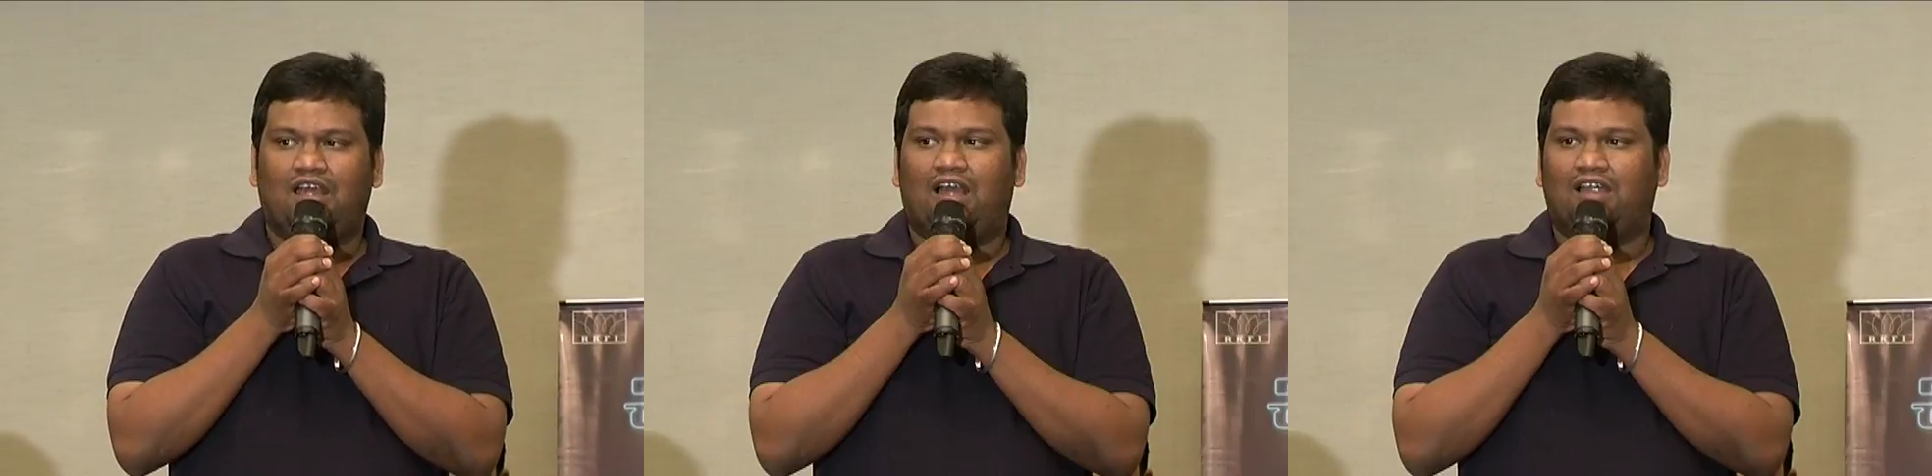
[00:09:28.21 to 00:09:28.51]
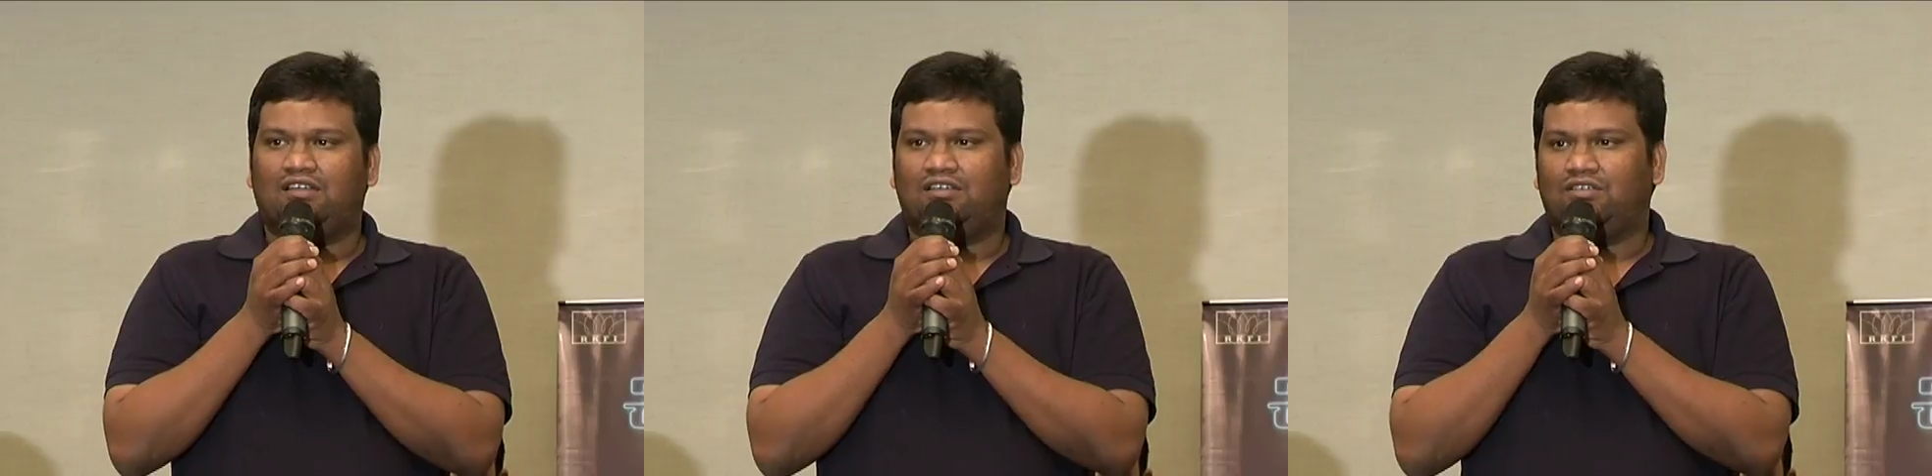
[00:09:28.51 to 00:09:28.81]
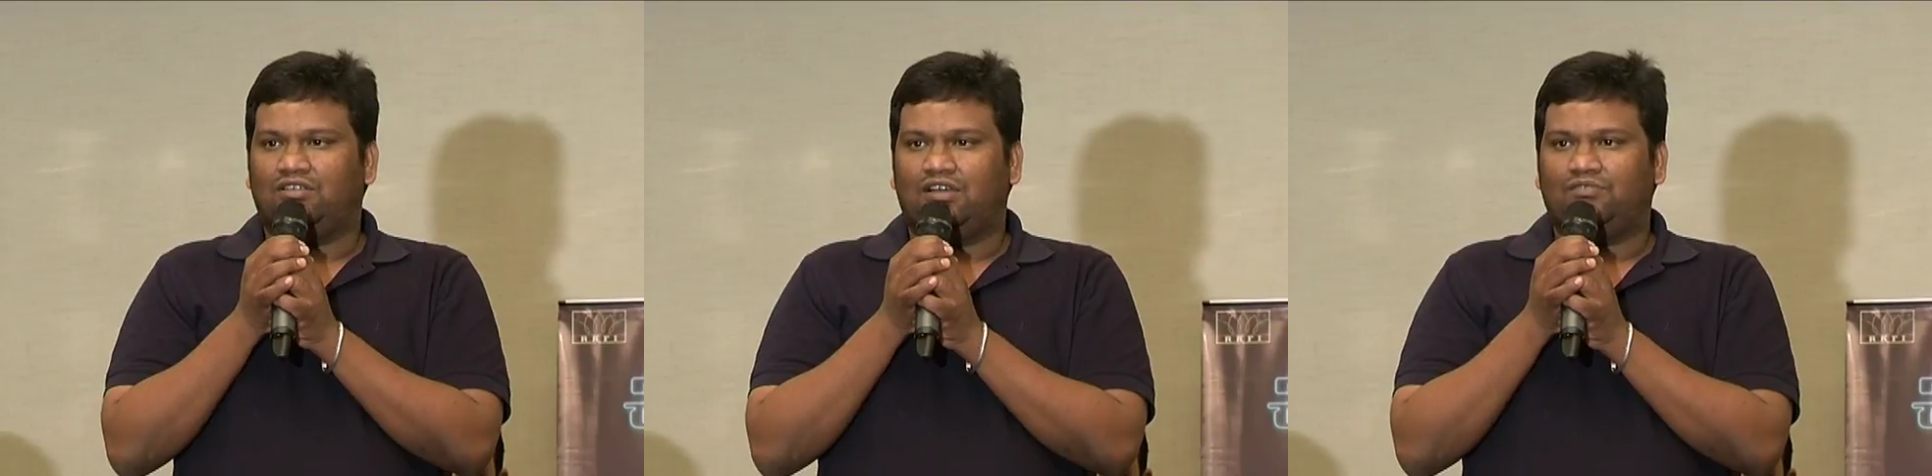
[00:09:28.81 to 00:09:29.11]

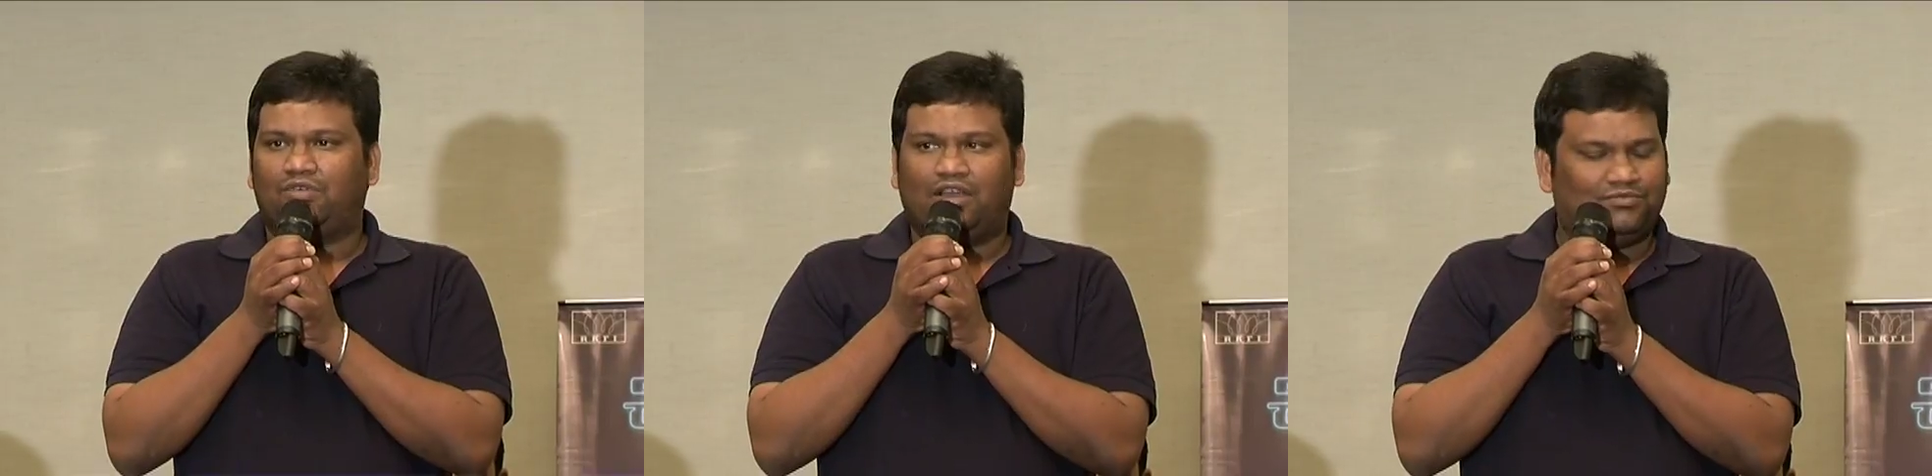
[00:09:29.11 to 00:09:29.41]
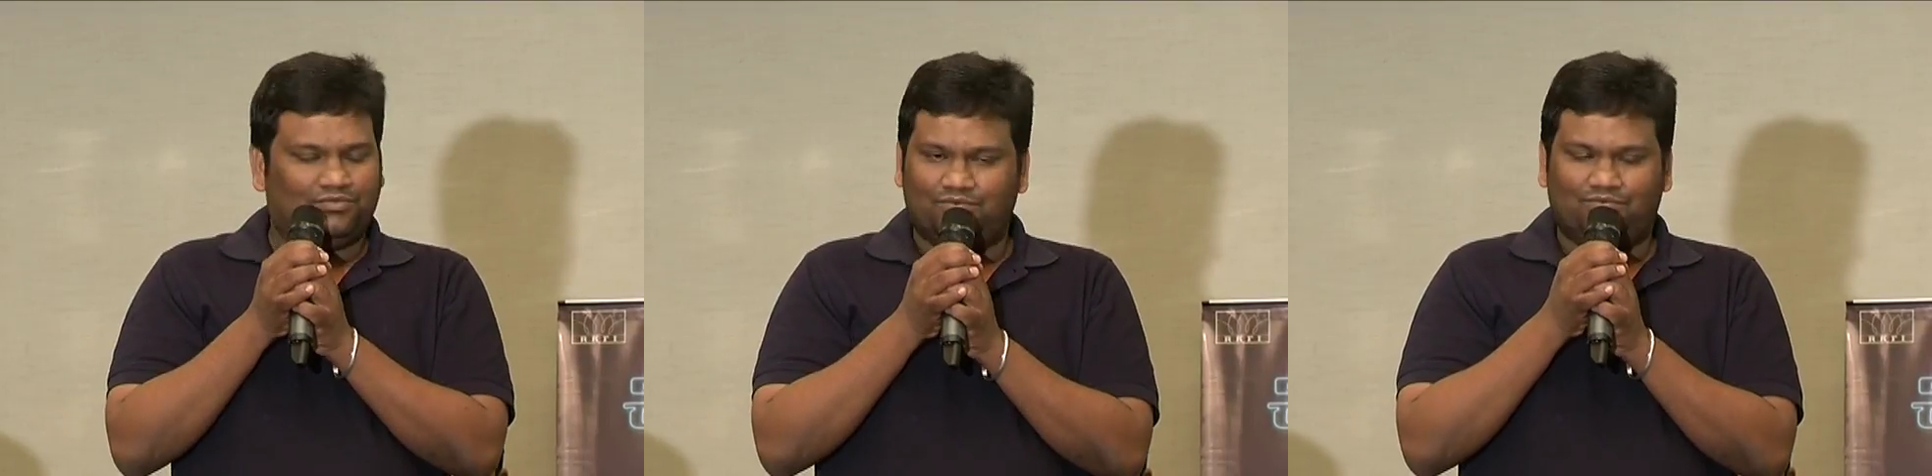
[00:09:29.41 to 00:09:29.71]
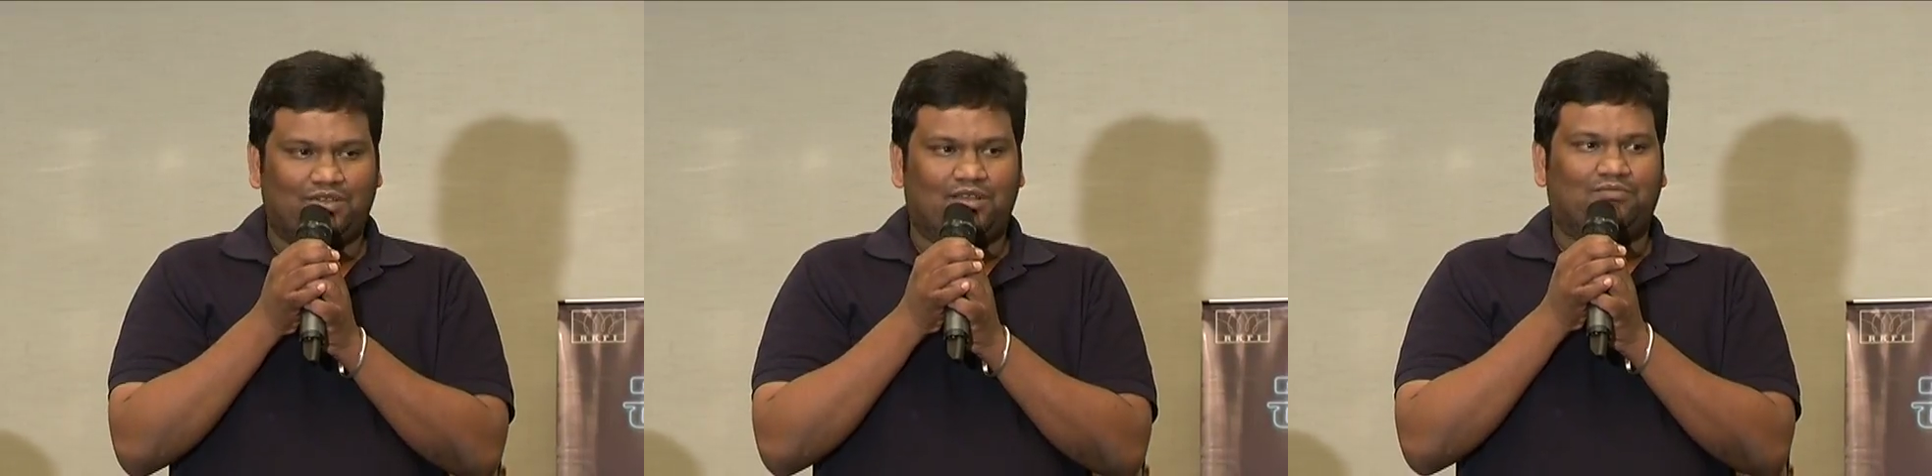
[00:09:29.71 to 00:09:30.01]

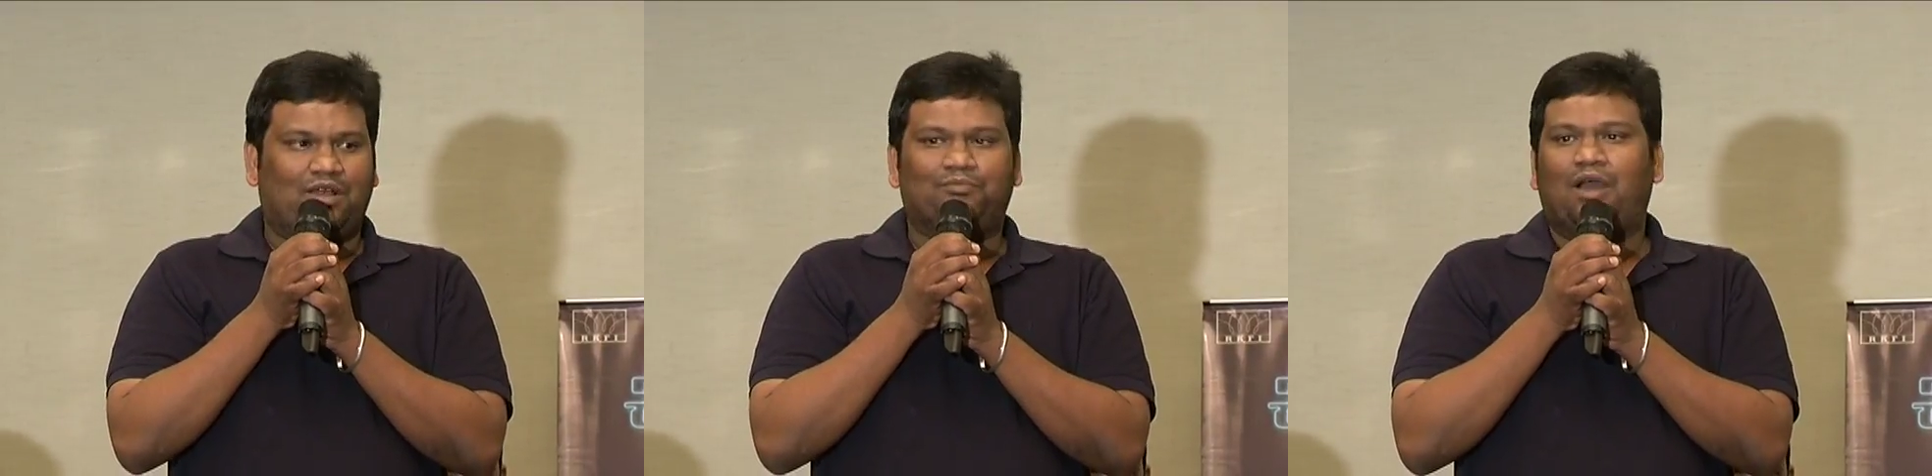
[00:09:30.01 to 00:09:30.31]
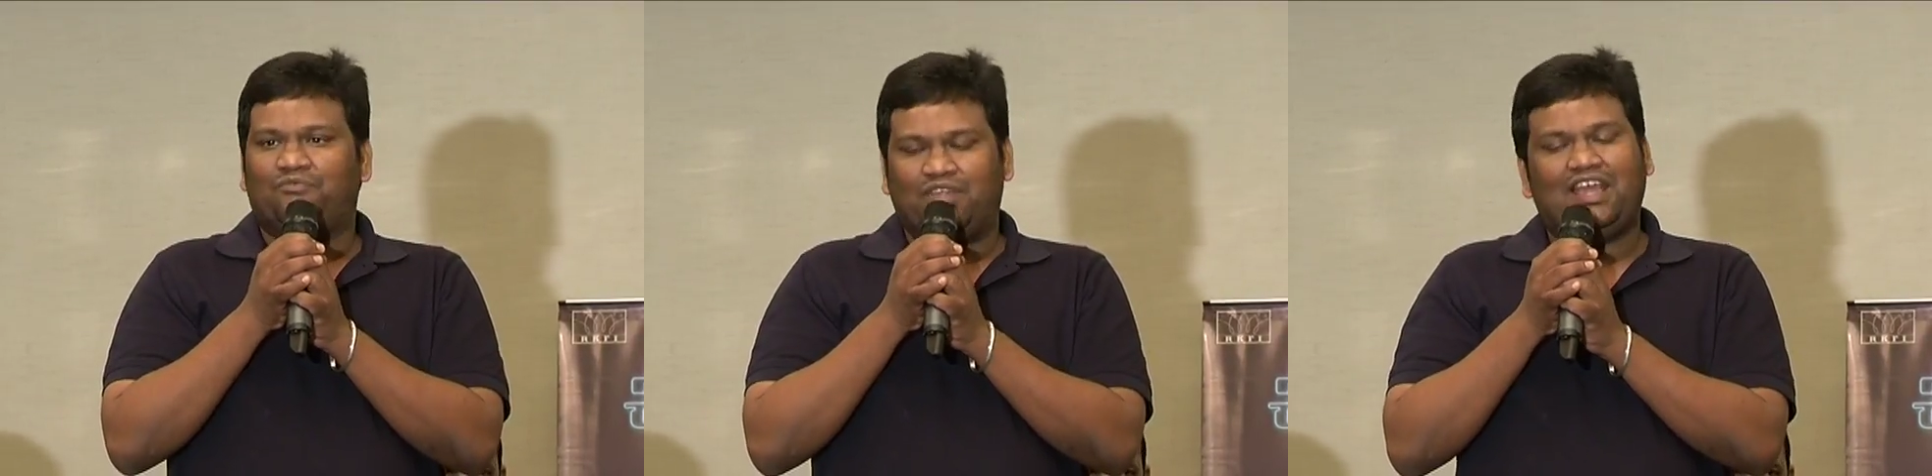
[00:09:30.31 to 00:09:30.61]
I'm very